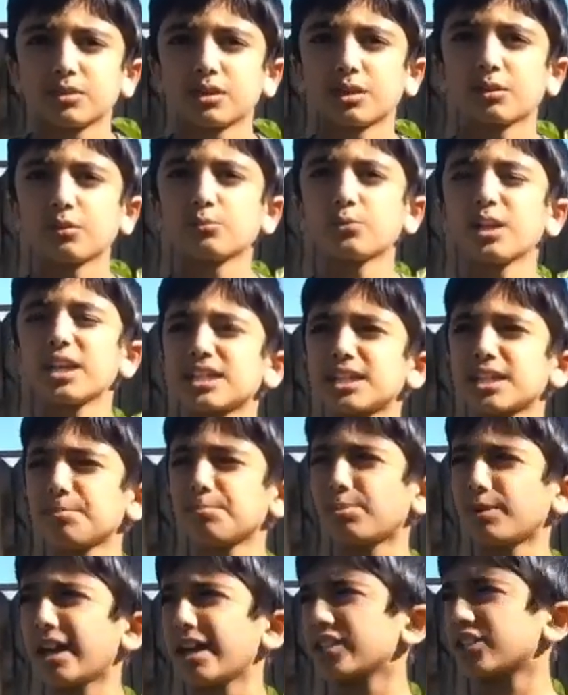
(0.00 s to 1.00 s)
The
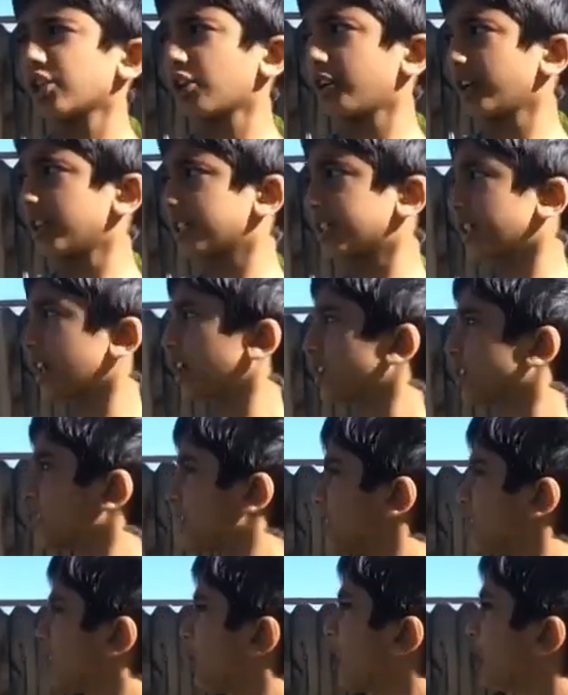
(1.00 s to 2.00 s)
reason plants are extinct
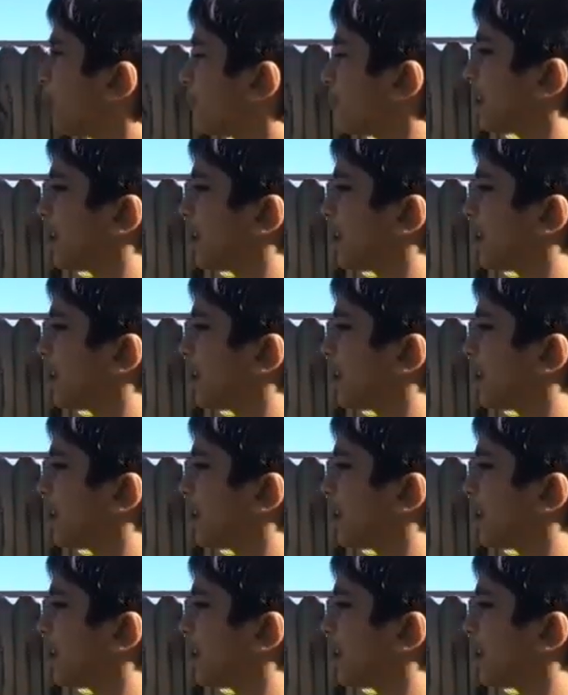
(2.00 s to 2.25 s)
are